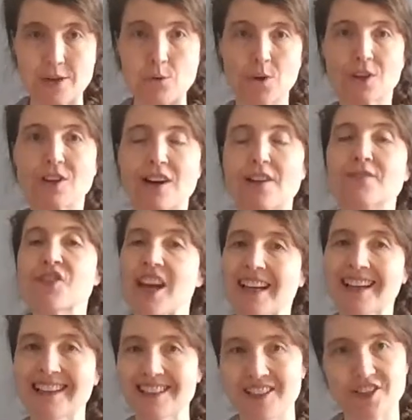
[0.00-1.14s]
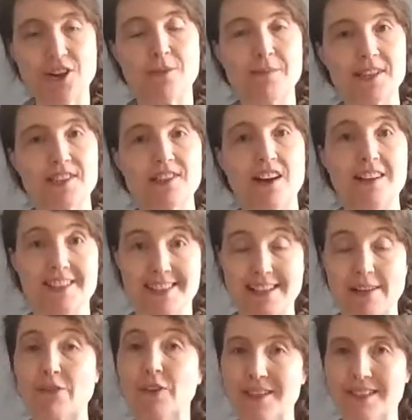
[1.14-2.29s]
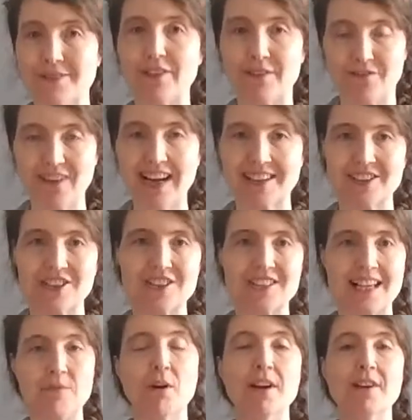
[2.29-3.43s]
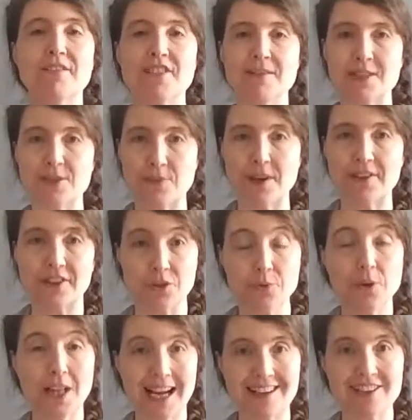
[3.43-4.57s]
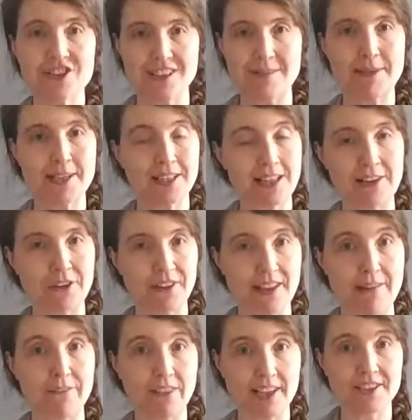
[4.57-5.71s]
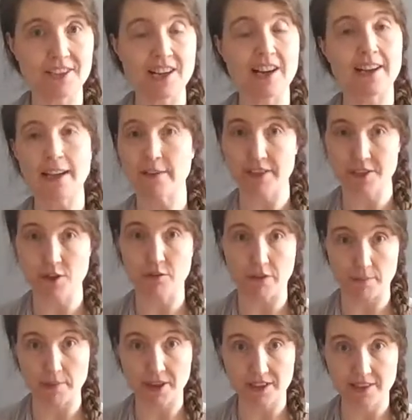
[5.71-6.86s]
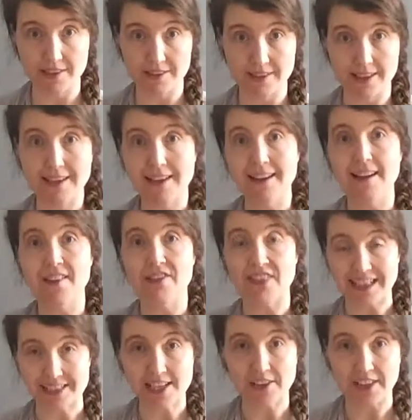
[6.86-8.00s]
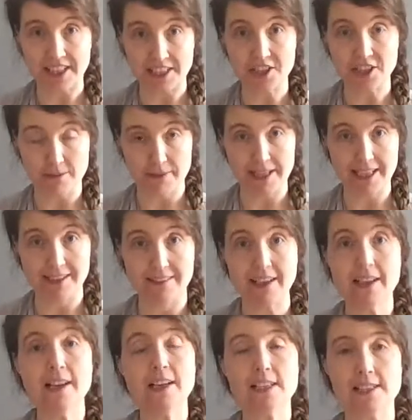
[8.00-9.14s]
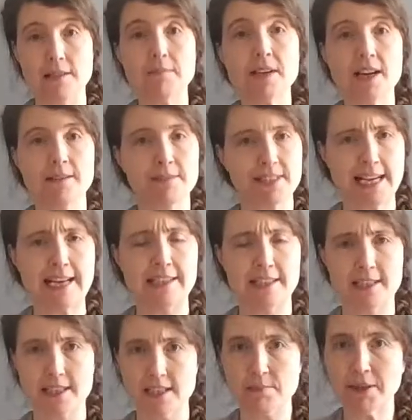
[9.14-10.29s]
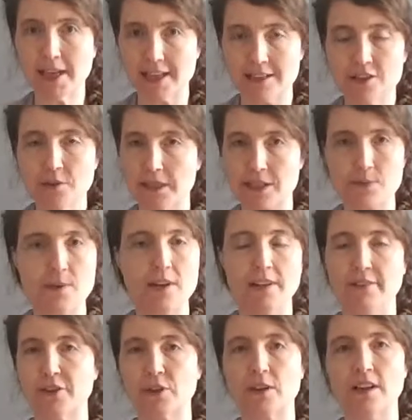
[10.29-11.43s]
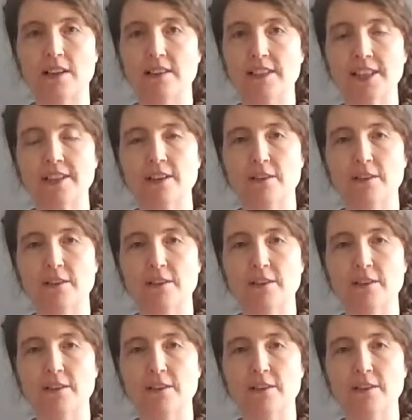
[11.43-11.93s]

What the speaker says: the order of check-in determines several different factors. And one of them is whether you will actually be allowed on that flight or not if it's overbooked. That's how they determine it. Sometimes status does play into it as well. If you're